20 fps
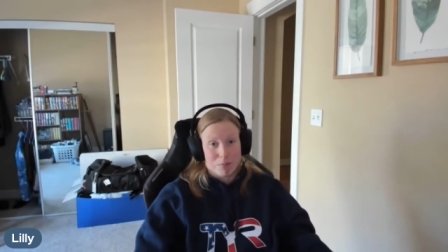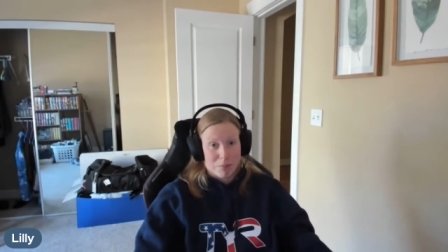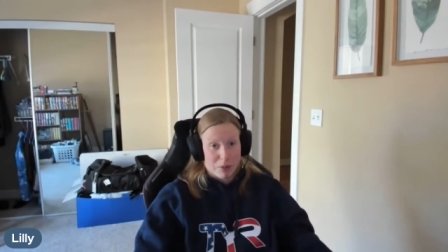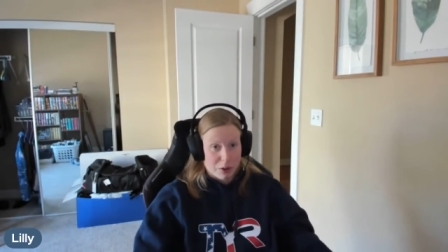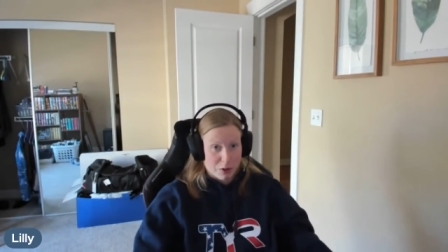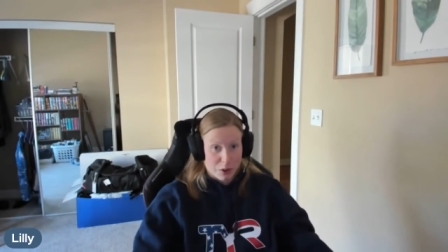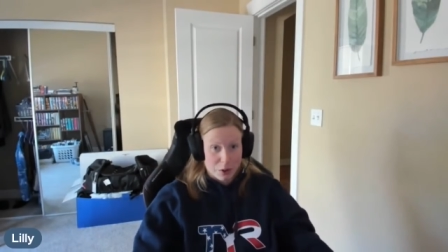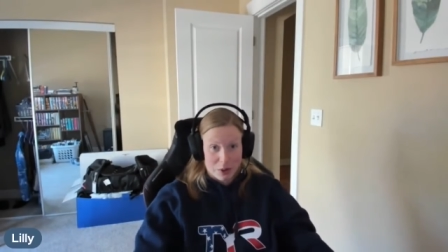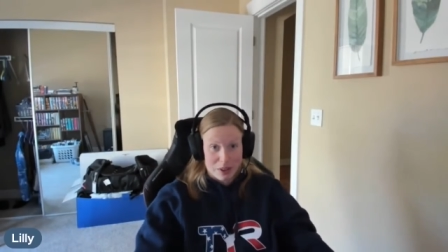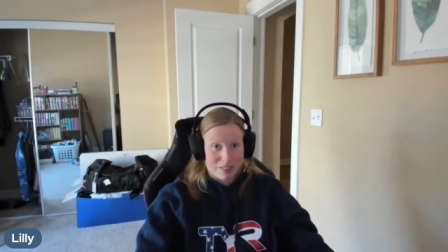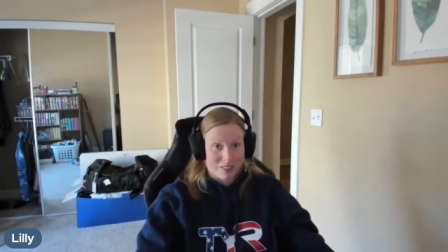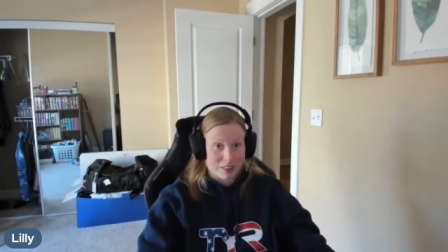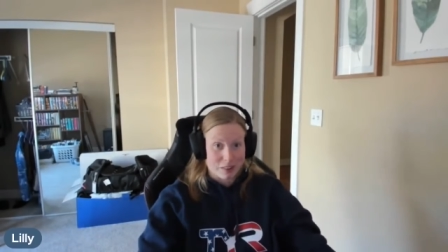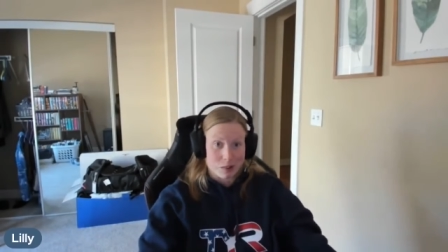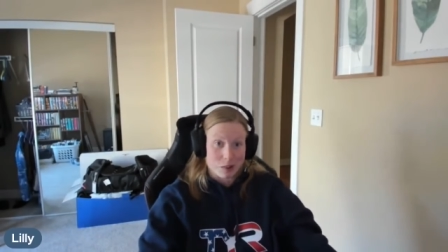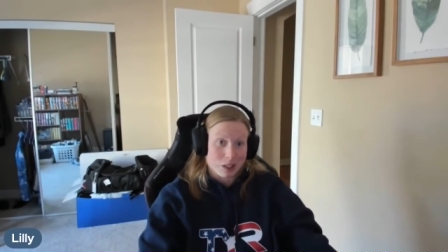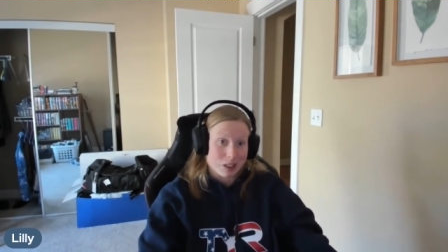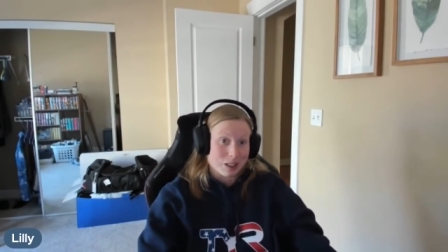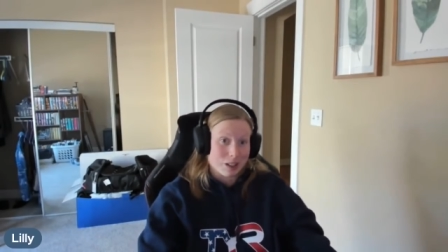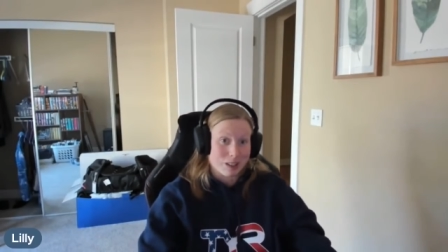been doing for a
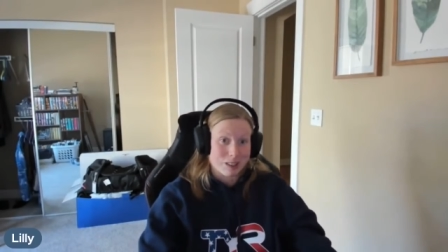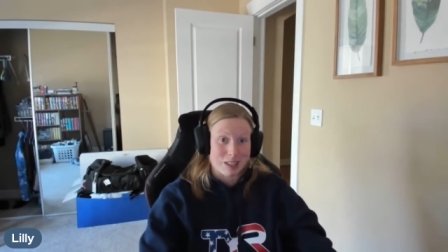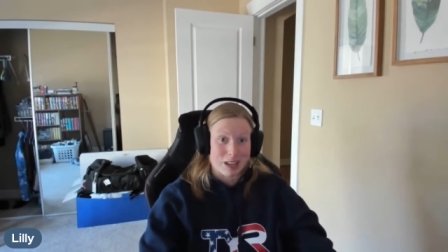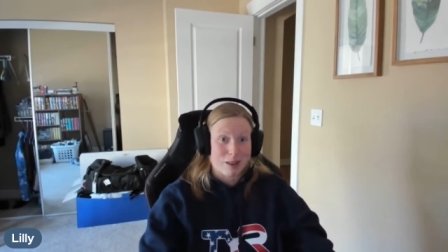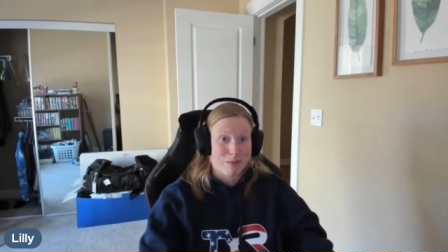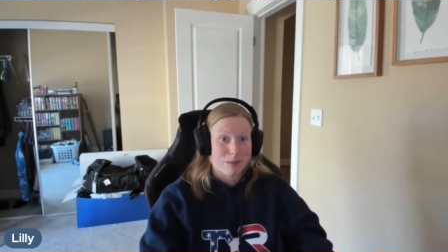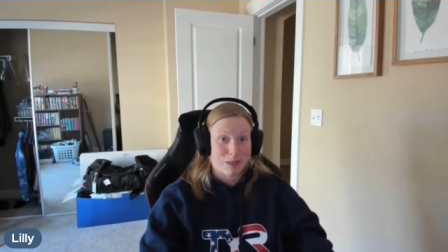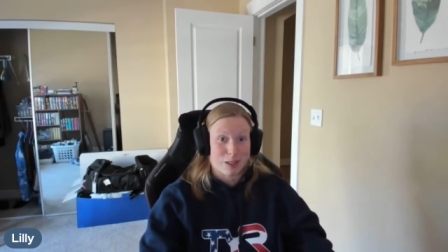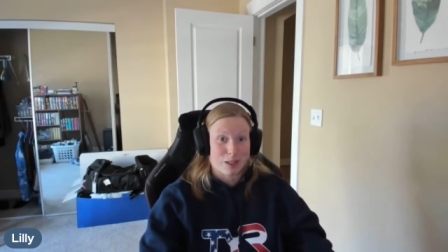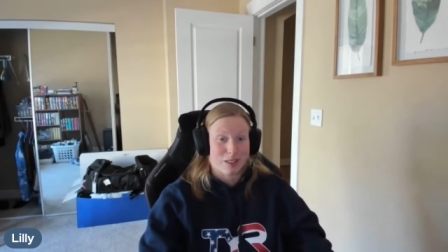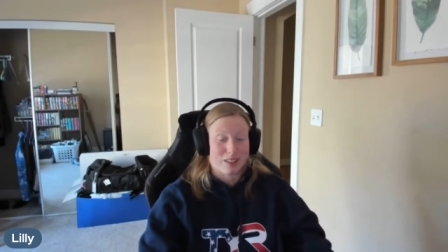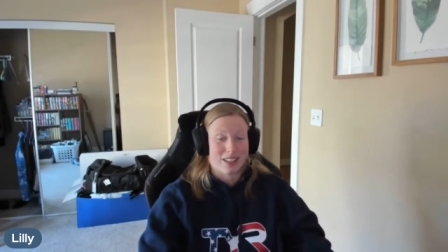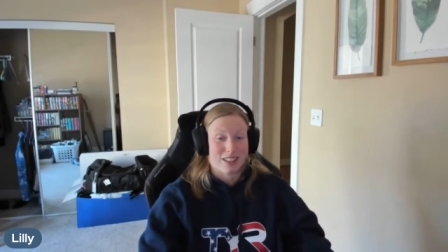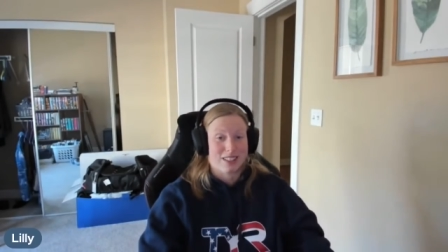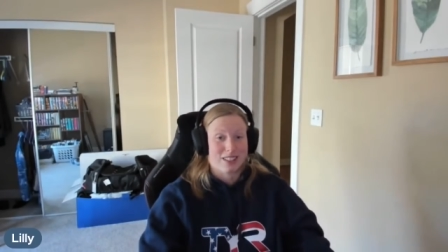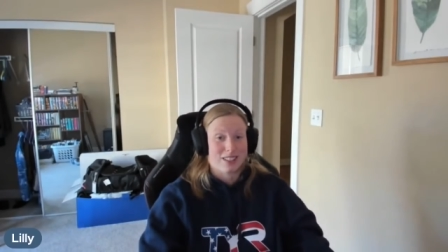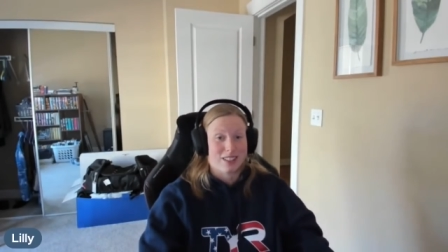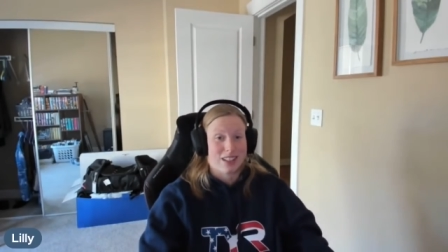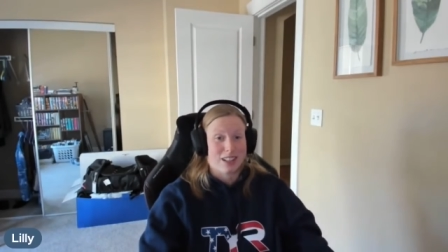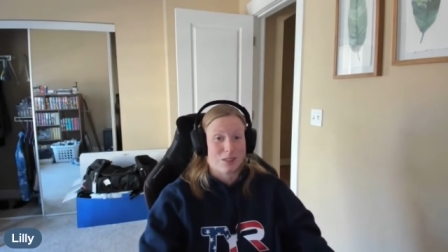really long time. So
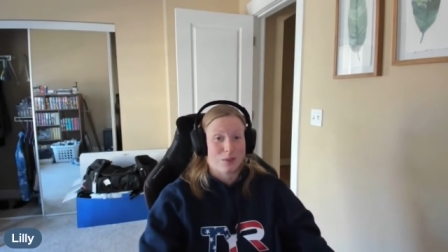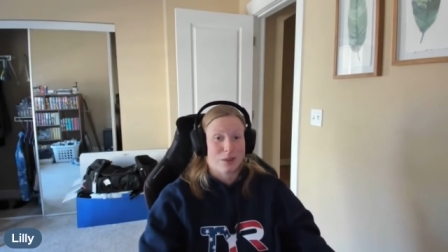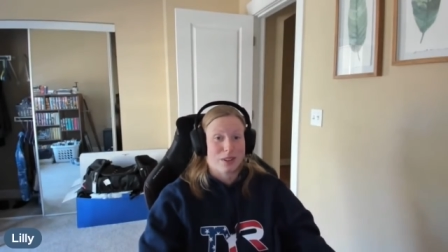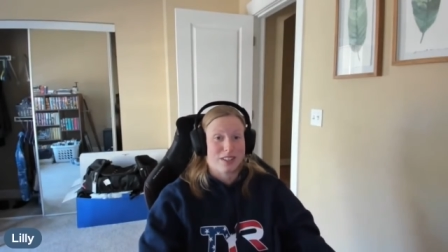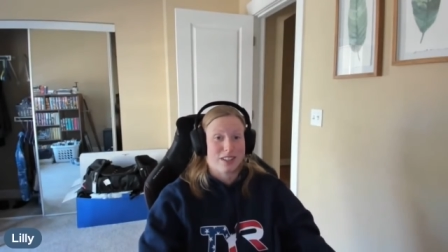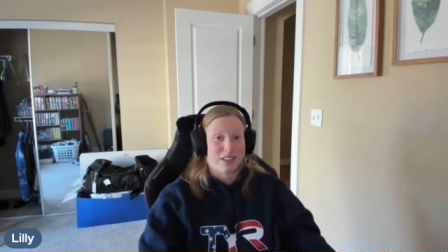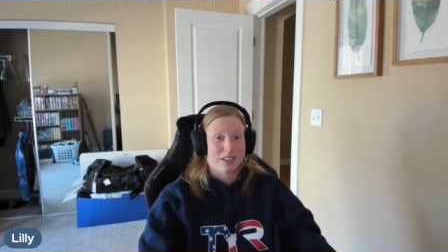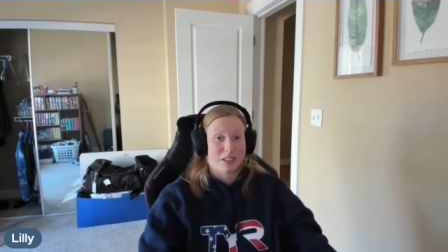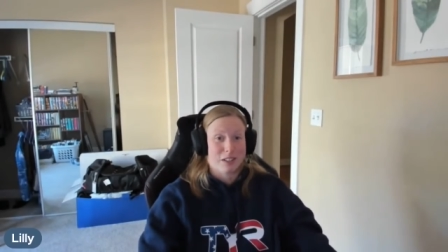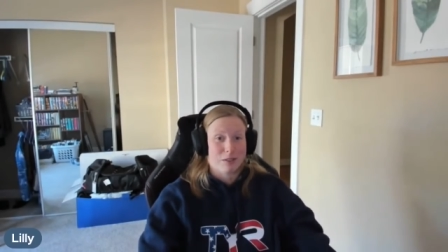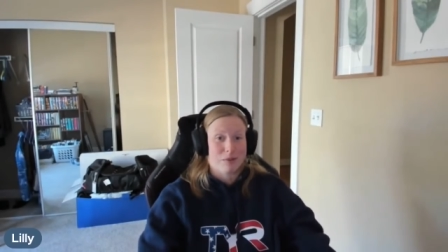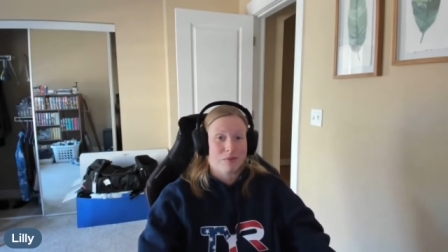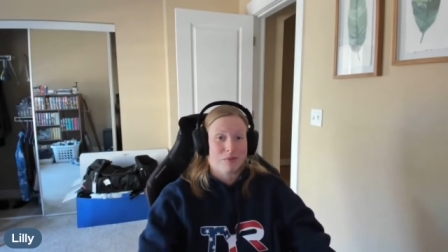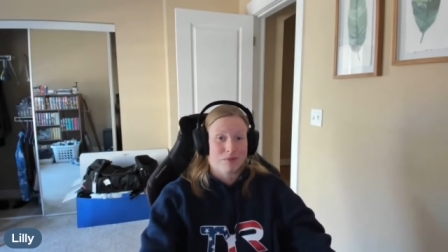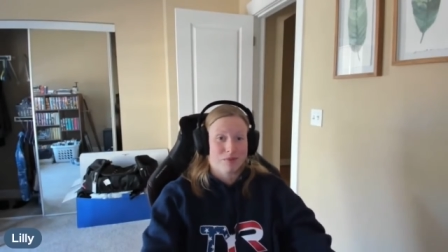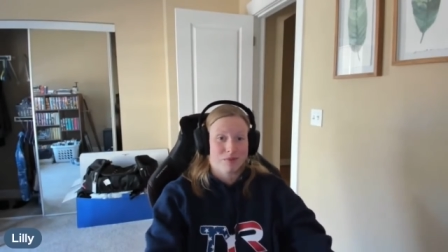that's that's what I stick to.